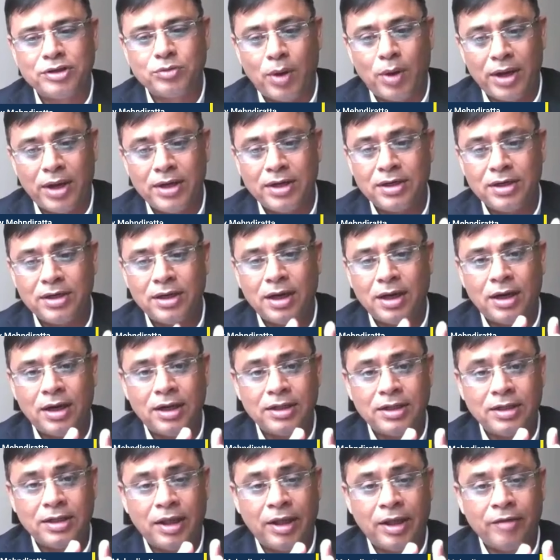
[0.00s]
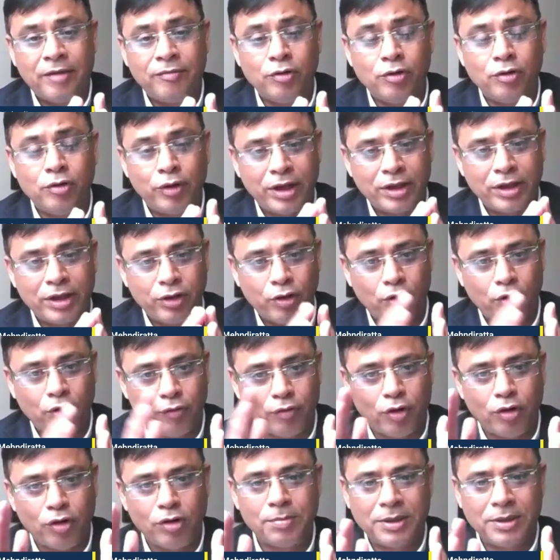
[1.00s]
one, if you look at the
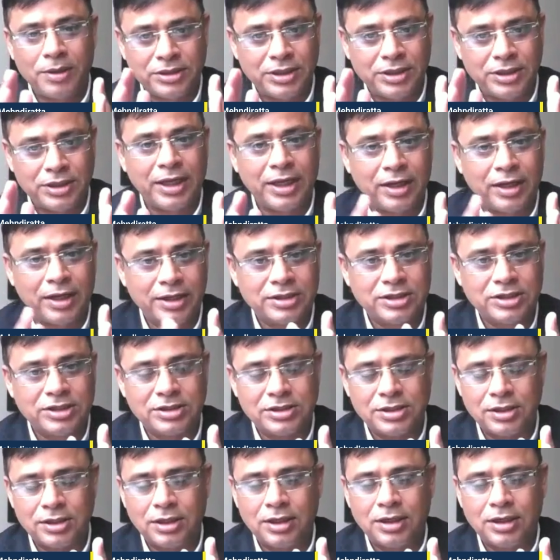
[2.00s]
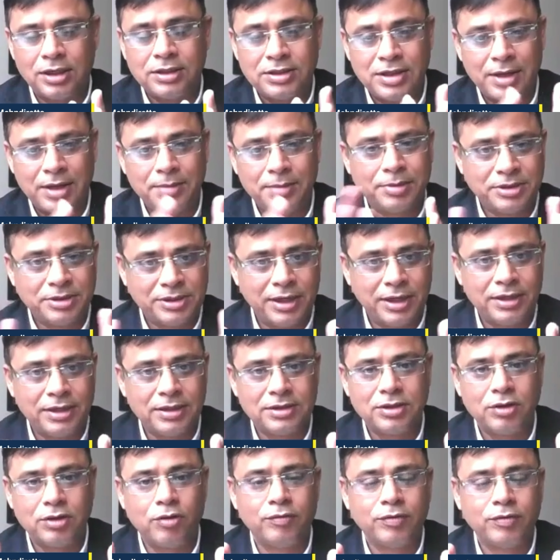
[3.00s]
overall budget increased
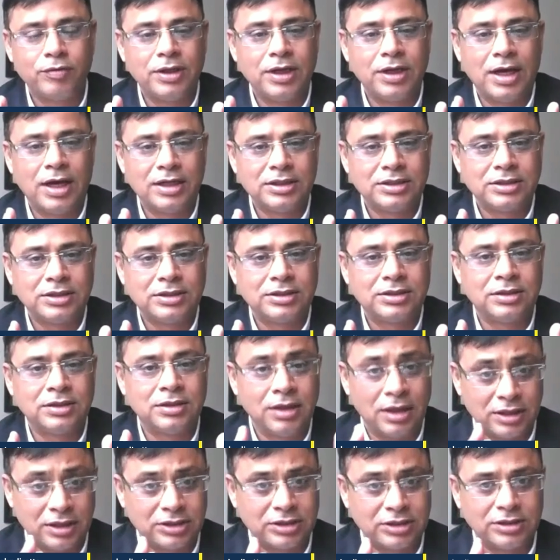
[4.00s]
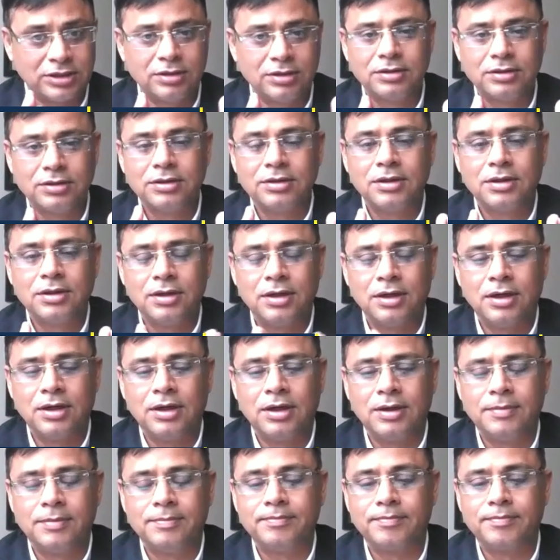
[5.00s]
10% over the last year,
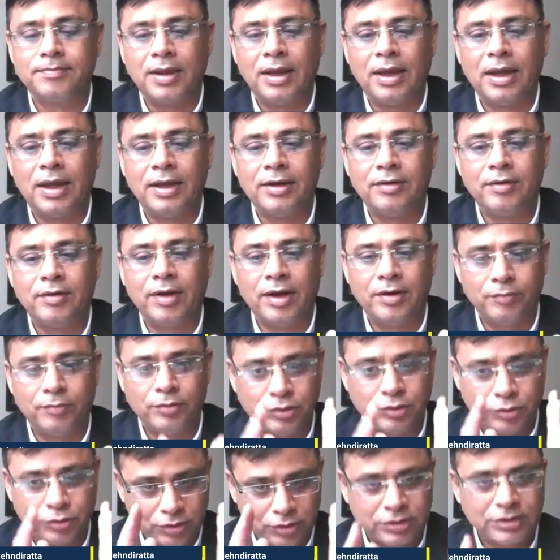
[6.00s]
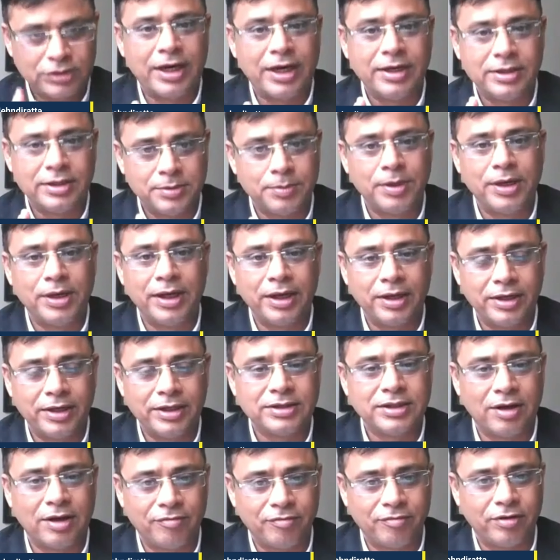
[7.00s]
and which was a sizable
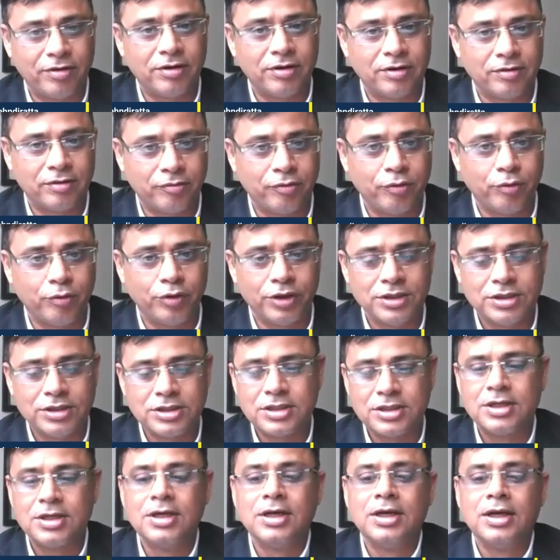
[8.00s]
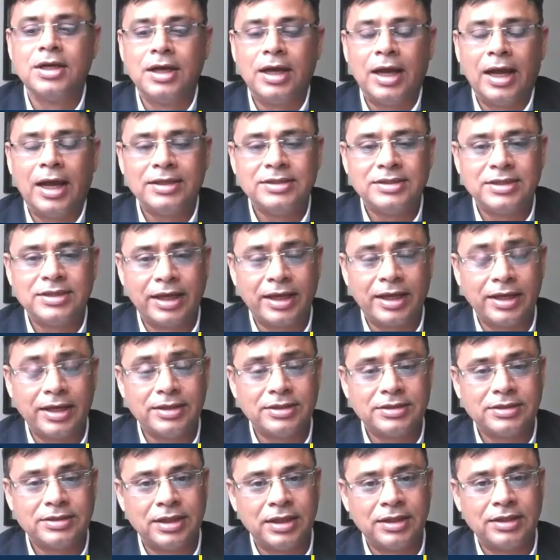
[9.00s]
increase after a few years. And second is